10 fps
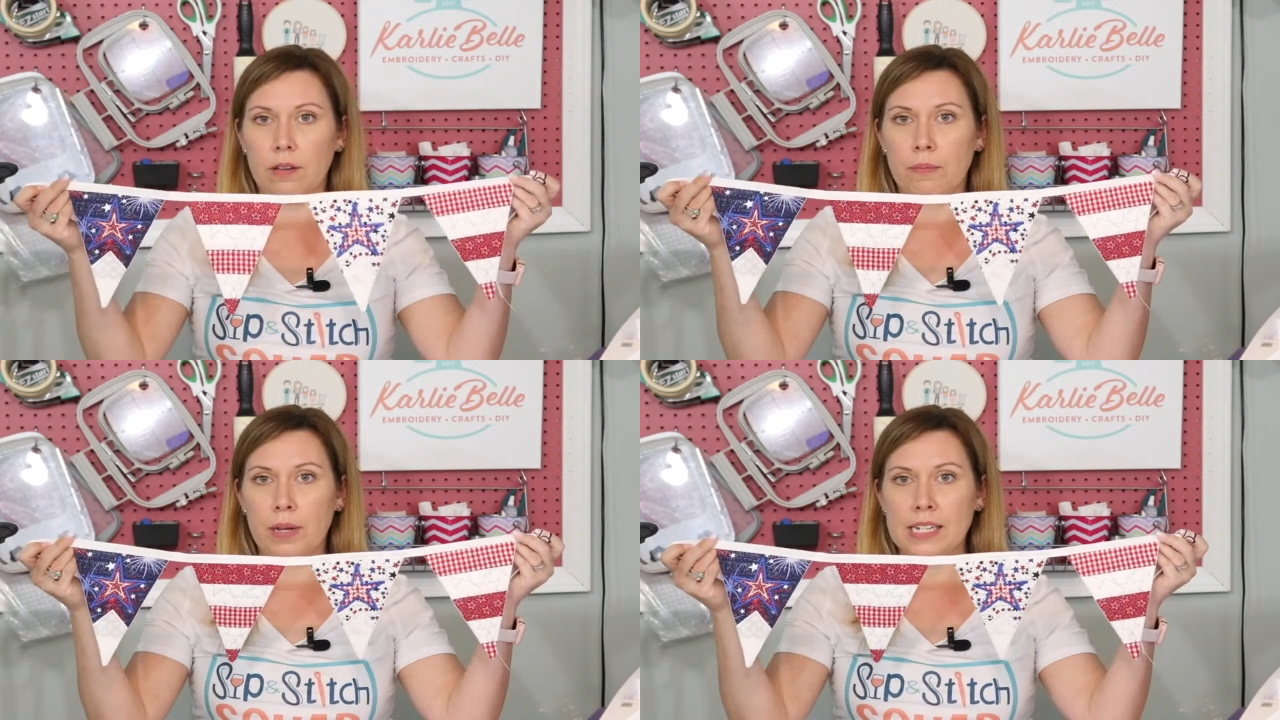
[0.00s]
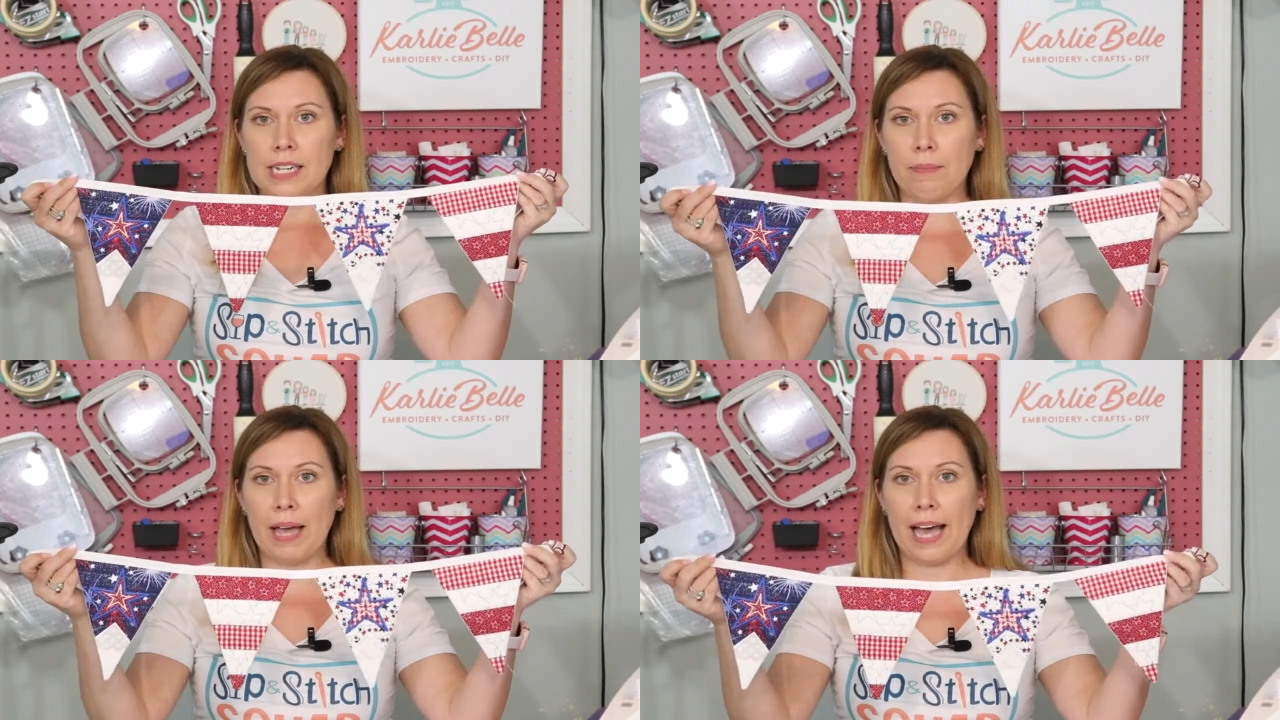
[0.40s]

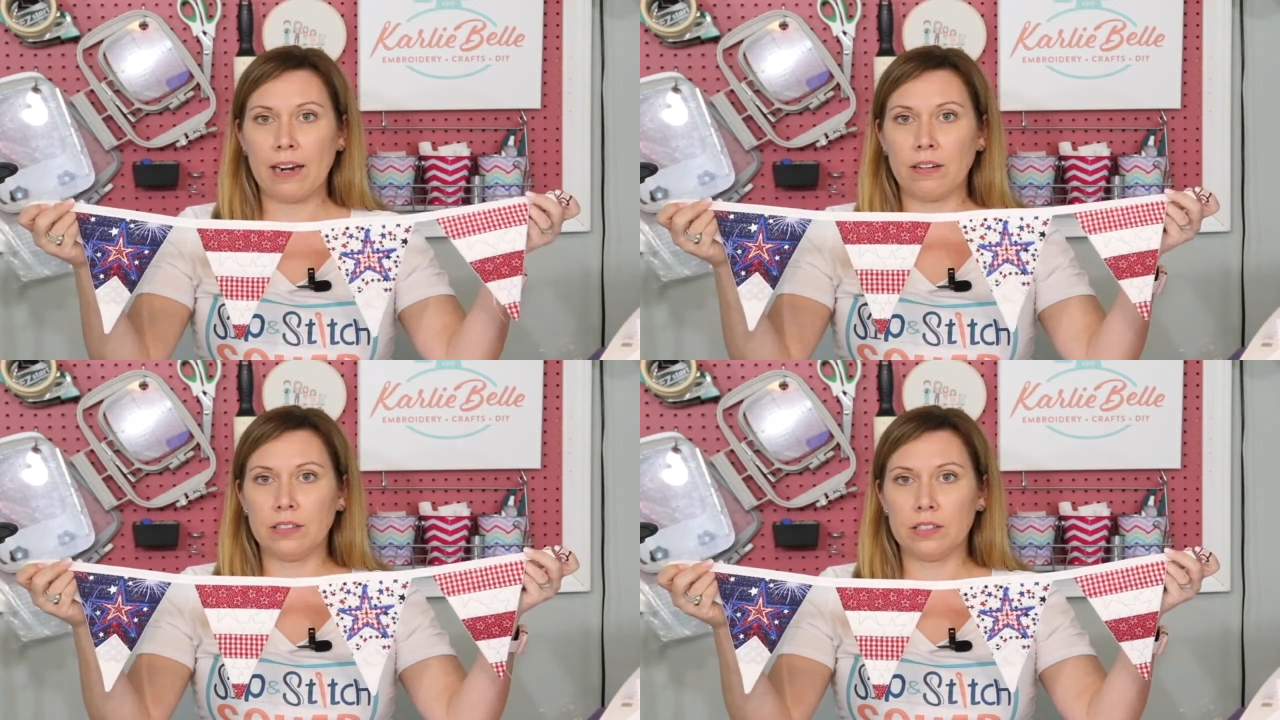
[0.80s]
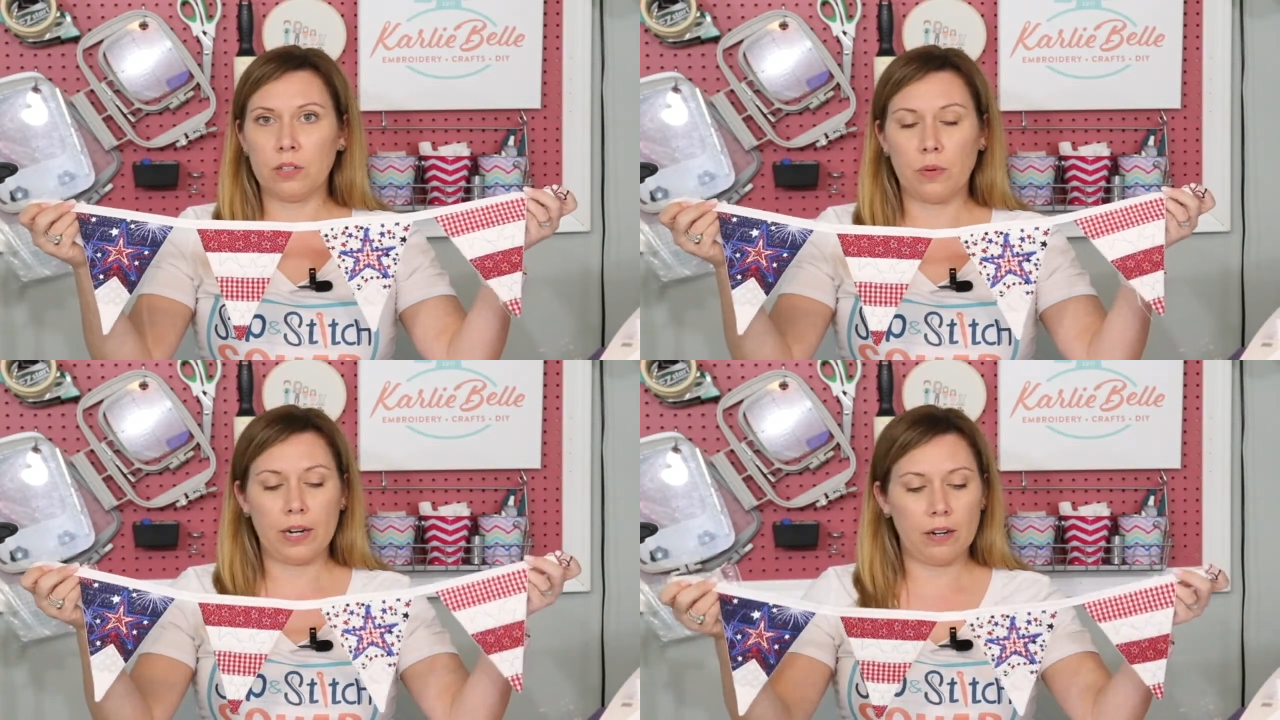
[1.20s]
bunting patterns to
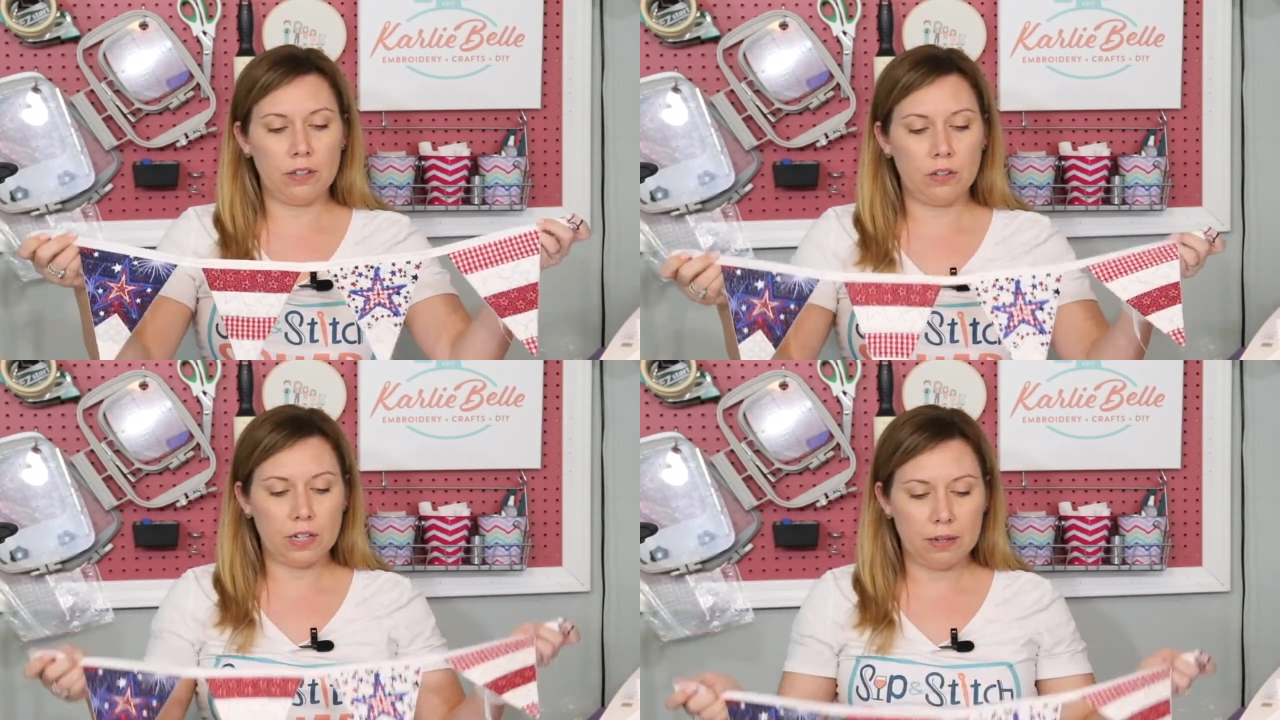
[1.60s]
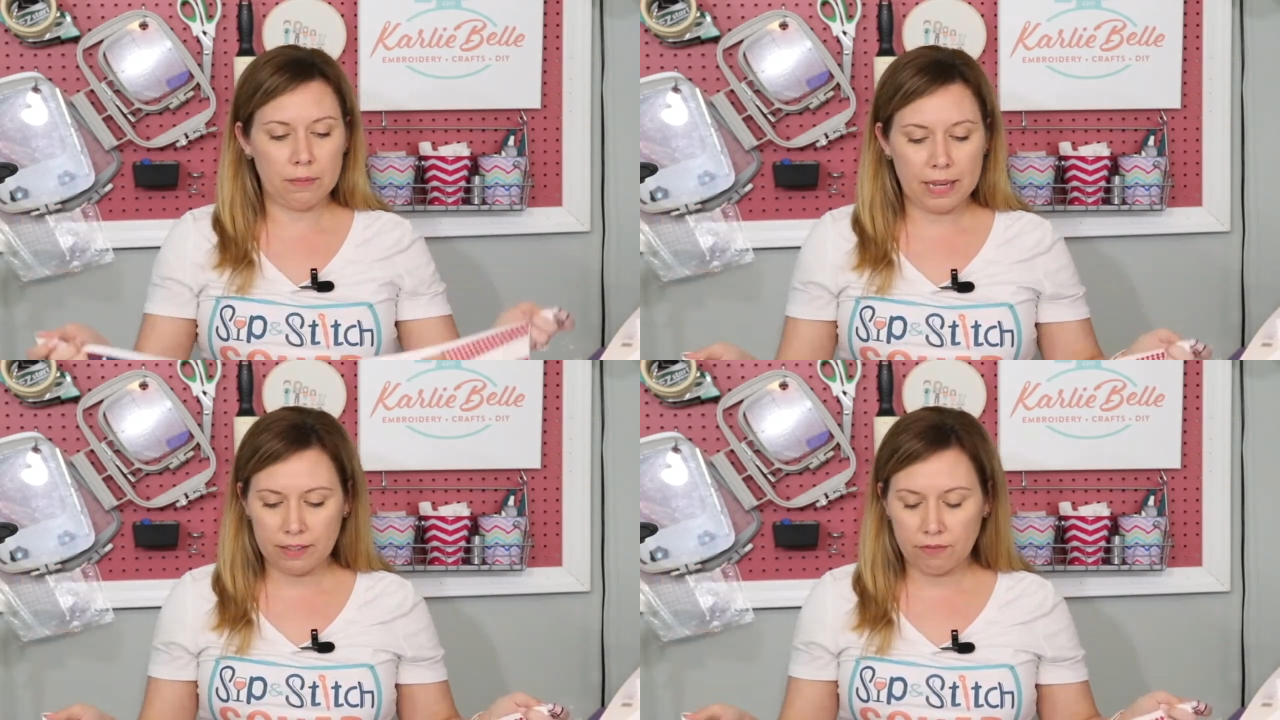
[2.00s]
where you can
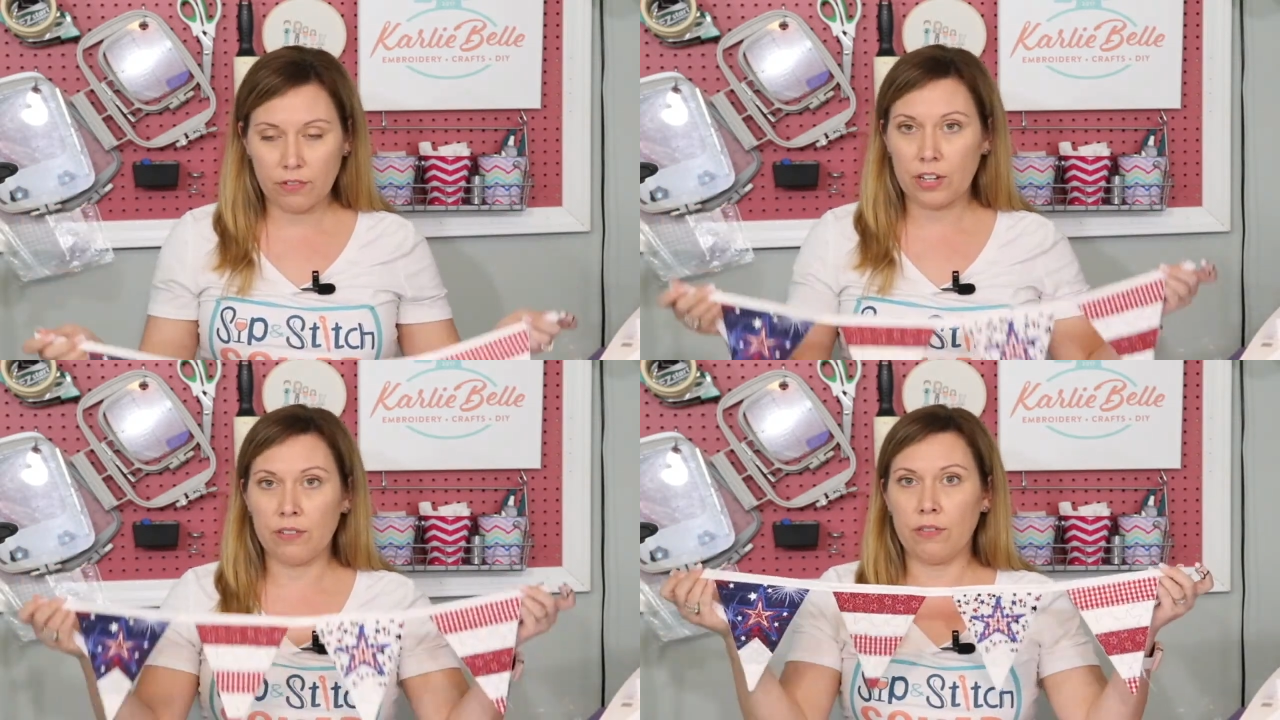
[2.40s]
make them fun